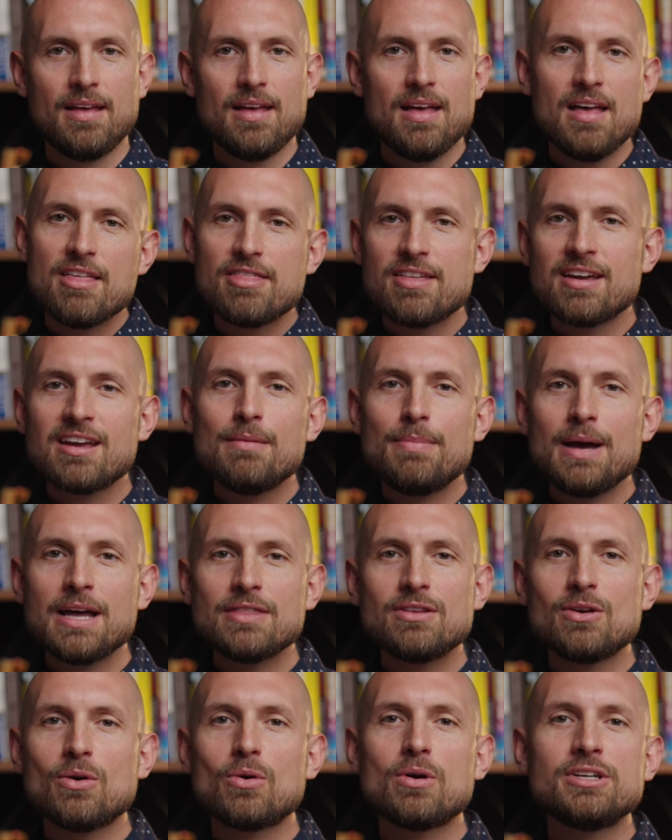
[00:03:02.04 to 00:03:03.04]
Think about
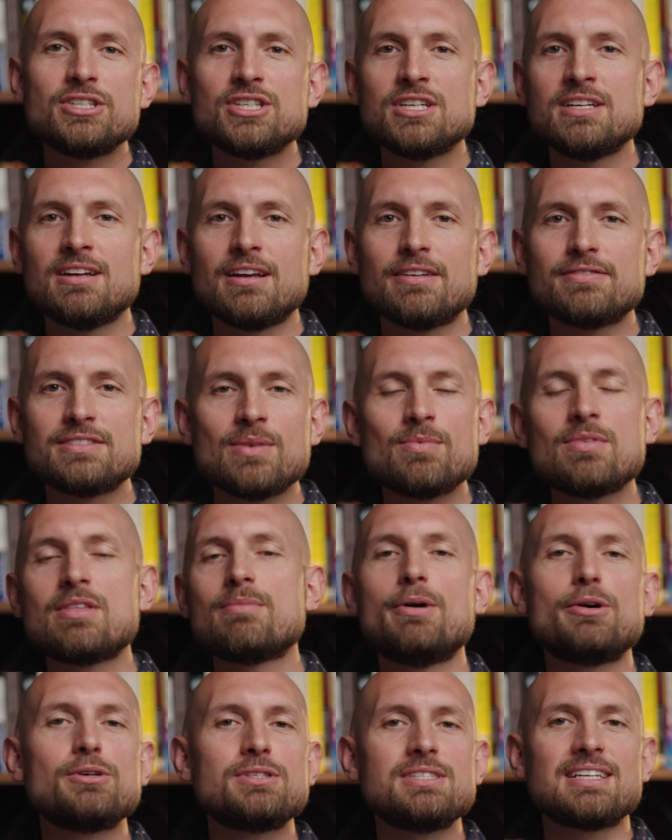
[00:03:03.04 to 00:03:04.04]
the origin of some of the
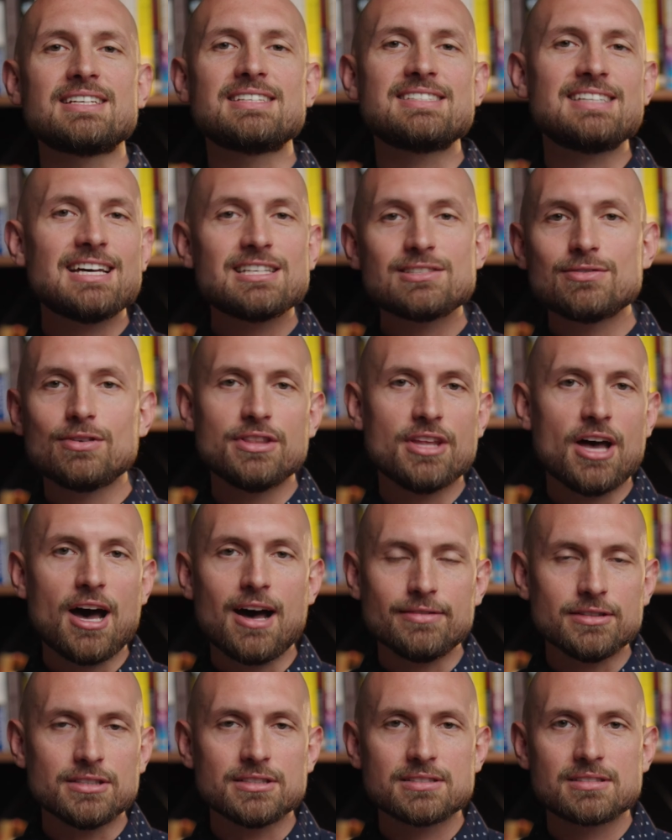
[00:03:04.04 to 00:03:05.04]
most successful
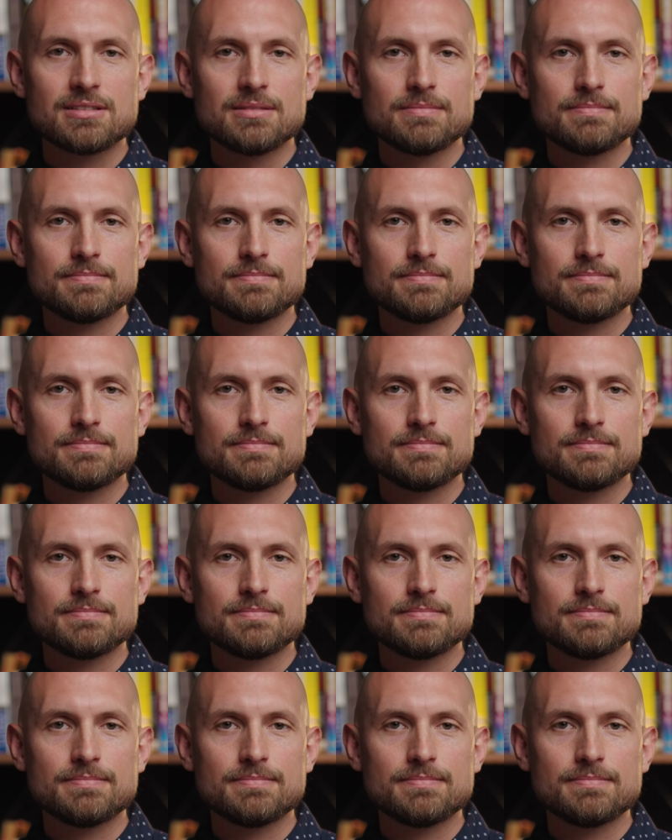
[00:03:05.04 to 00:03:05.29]
novels.